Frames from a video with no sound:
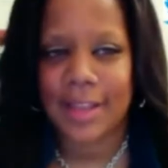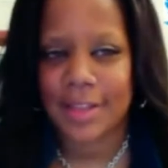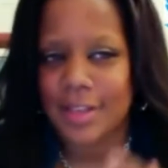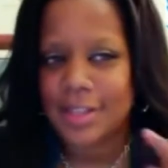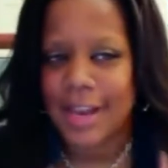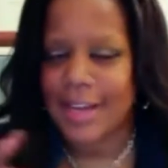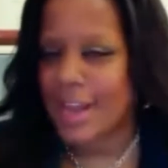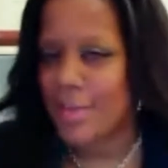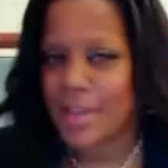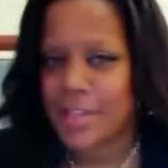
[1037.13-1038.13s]
the
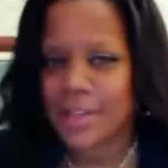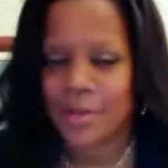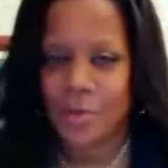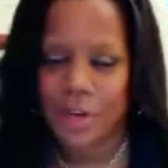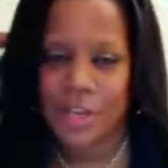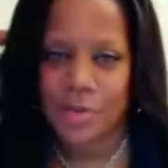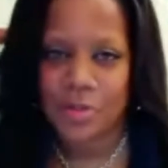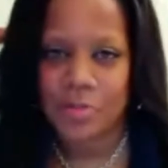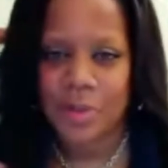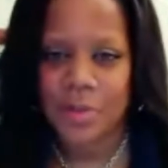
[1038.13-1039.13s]
dynamics of working
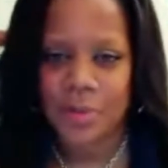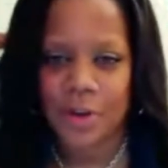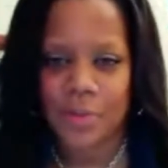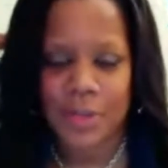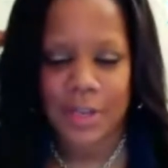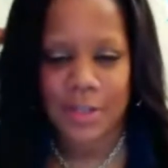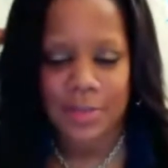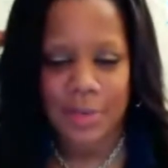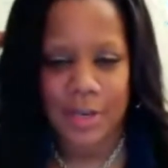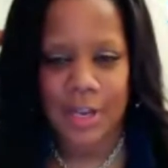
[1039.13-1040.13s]
with people because, I
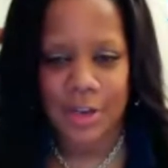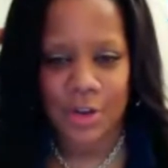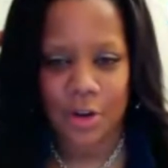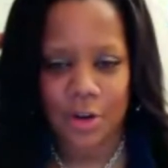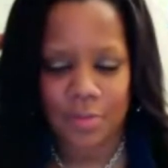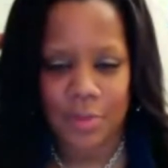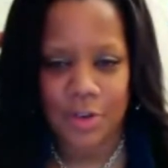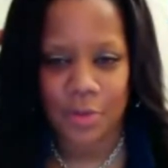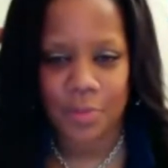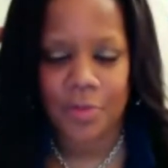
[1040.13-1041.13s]
mean, in
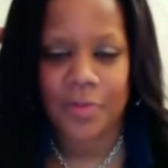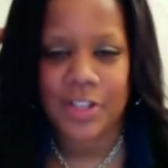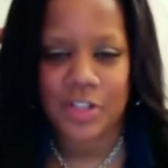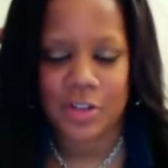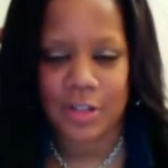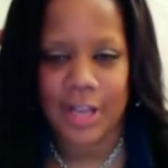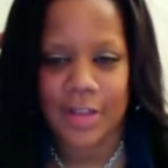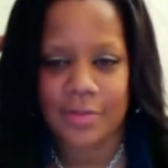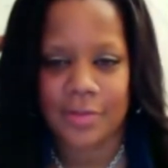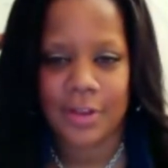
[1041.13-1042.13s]
your professional
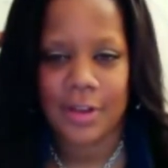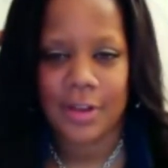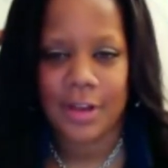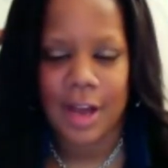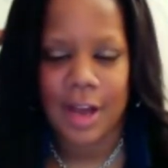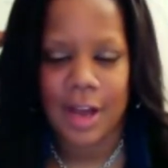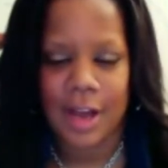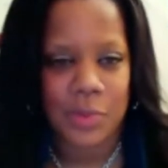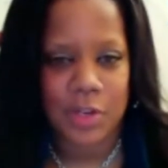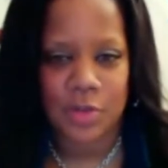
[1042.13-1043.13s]
life,
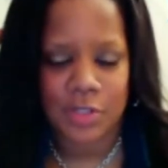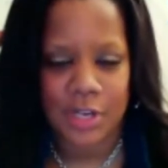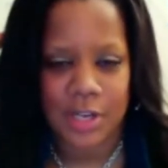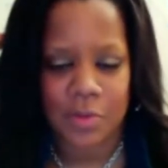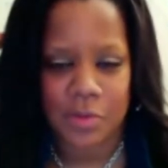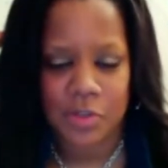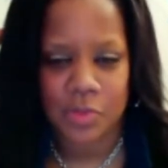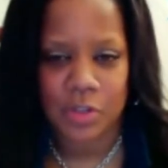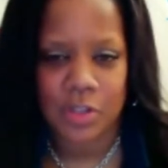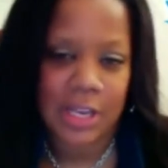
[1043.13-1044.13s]
that's what you study
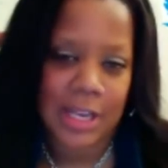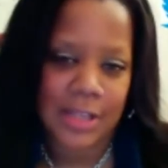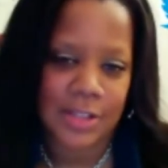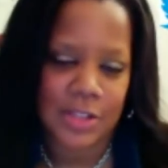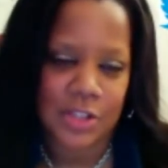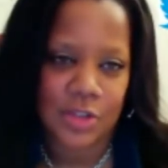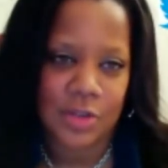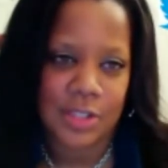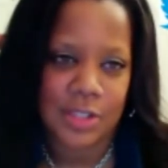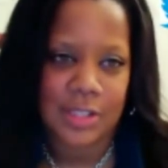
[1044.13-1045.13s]
with kids and
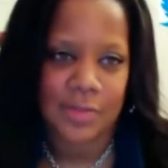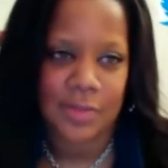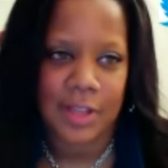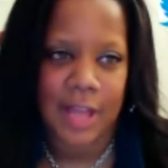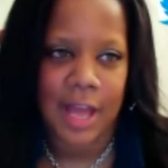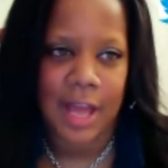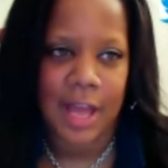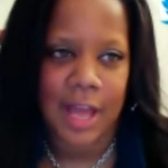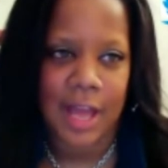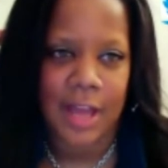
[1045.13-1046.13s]
students and stuff like
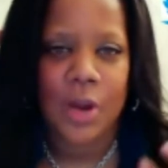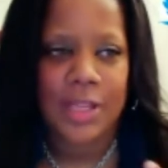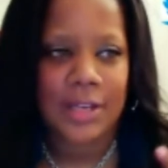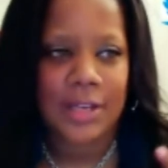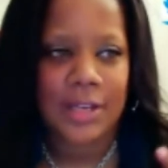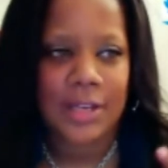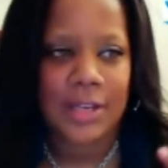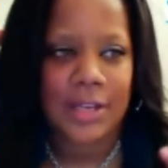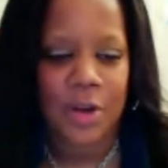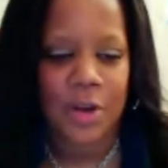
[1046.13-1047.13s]
that. So what is
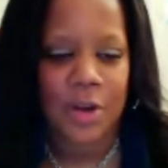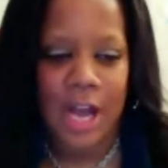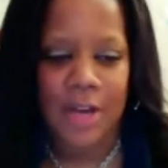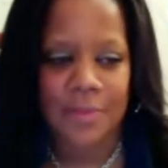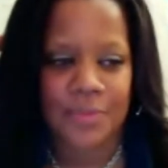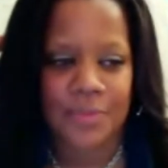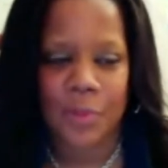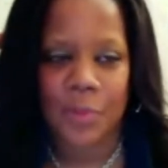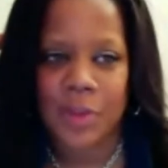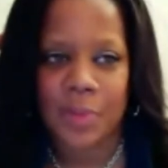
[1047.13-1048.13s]
it about
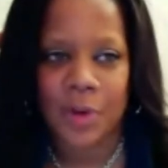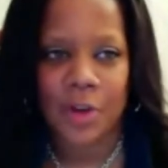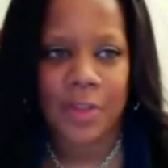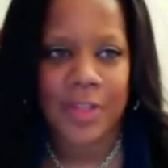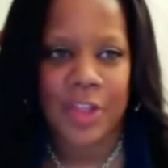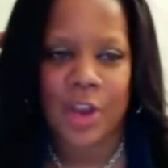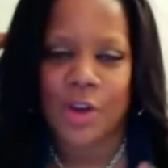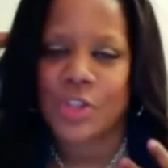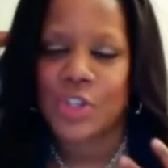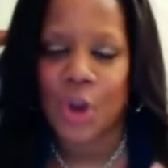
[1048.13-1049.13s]

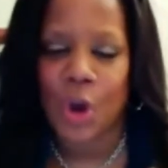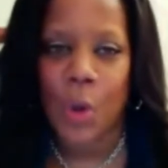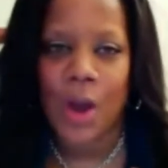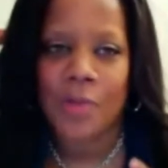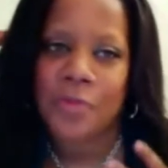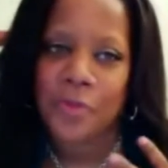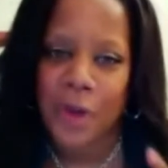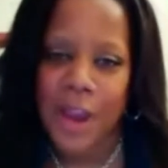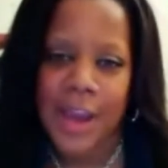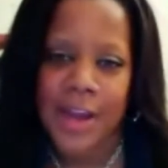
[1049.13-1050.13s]
people that they're so
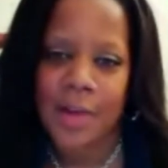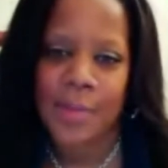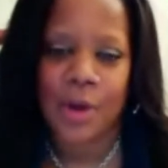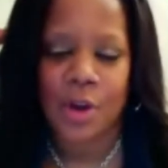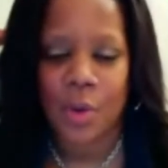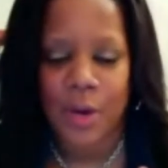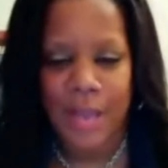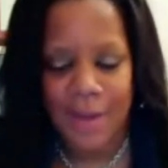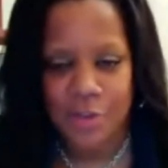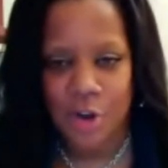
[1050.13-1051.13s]
afraid
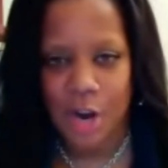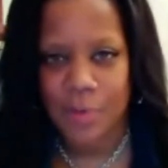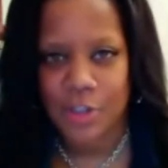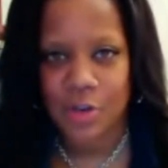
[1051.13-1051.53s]
about going after